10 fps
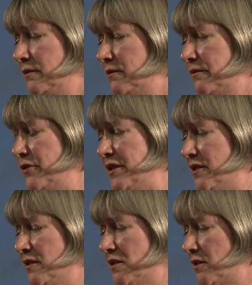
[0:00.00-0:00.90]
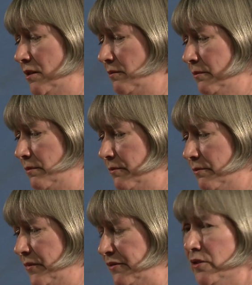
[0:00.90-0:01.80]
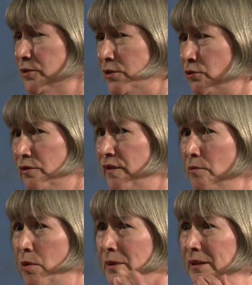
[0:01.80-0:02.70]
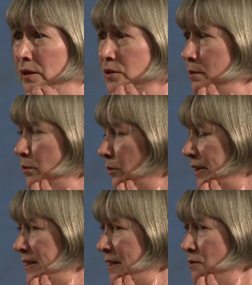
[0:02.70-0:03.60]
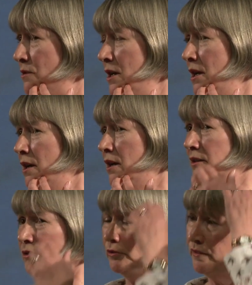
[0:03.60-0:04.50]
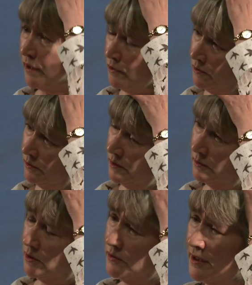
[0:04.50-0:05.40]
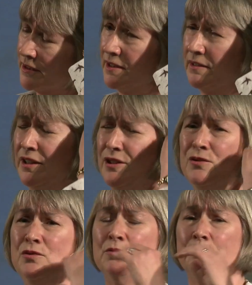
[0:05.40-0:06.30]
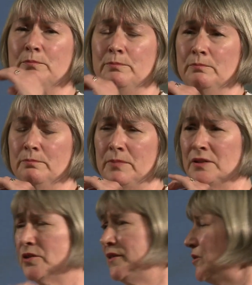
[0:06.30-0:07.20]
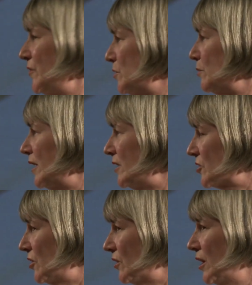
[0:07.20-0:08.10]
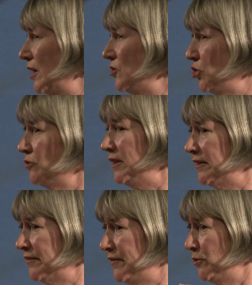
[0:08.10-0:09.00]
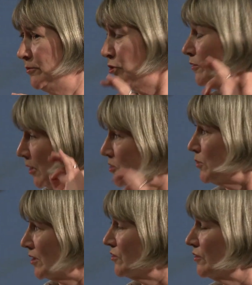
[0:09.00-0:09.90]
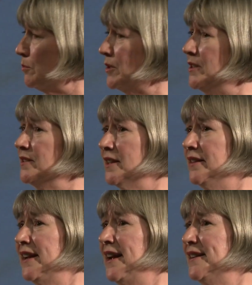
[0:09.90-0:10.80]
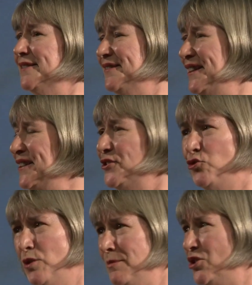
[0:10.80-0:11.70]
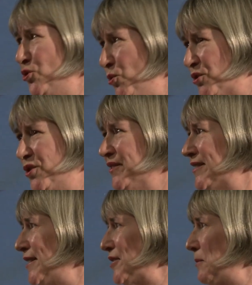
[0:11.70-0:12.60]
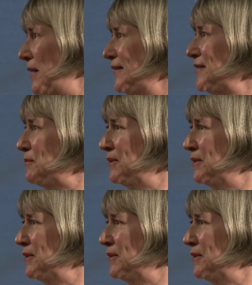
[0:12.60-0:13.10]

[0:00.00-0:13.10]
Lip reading: For instance, Francois Truffaut, probably lots of people here know, Truffaut conducted a huge bunch of interviews with Hitchcock during the film, during post-production of The Birds, and they had an extremely short conversation about this.